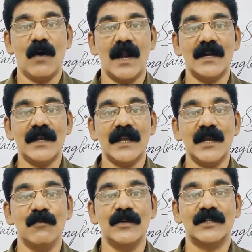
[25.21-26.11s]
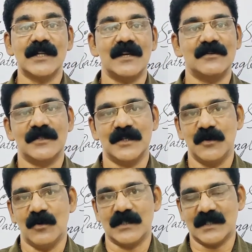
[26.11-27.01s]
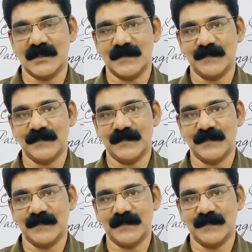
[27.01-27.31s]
what he would tell to the doctor.